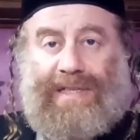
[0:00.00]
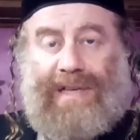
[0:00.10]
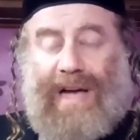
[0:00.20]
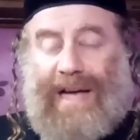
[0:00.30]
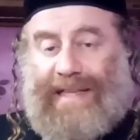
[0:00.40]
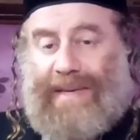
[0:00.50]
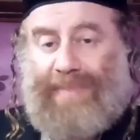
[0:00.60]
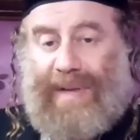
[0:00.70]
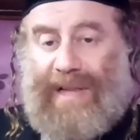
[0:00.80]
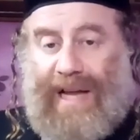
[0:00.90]
Just ask him
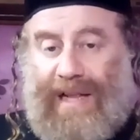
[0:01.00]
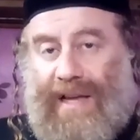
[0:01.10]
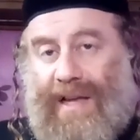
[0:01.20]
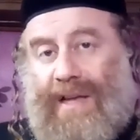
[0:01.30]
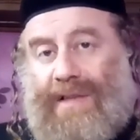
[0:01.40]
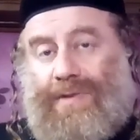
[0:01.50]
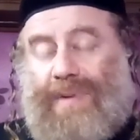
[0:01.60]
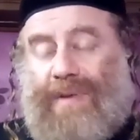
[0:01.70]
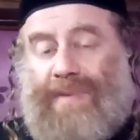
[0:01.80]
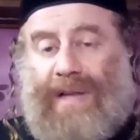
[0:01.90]
politely to
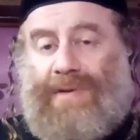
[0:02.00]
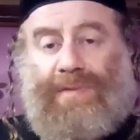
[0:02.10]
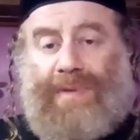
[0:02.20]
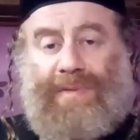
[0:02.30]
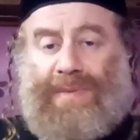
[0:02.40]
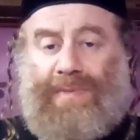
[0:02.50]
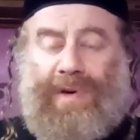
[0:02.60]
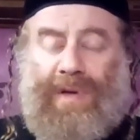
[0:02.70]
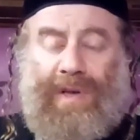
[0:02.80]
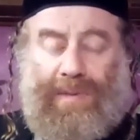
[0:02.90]
provide you with
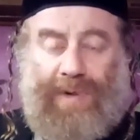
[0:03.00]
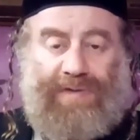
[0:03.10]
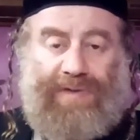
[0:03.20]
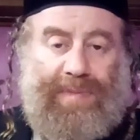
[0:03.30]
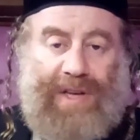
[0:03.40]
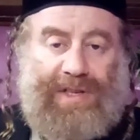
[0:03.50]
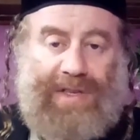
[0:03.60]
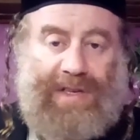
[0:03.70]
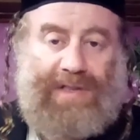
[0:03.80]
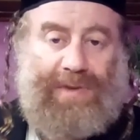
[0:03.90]
more, more
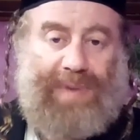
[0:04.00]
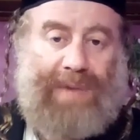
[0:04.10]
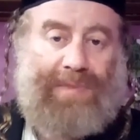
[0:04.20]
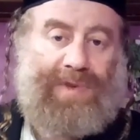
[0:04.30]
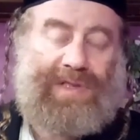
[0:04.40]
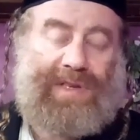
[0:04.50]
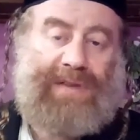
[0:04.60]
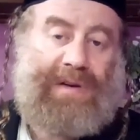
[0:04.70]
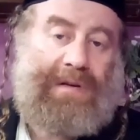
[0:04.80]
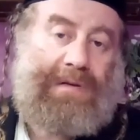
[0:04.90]
information. There is no problem
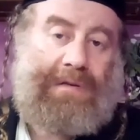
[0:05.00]
whatsoever.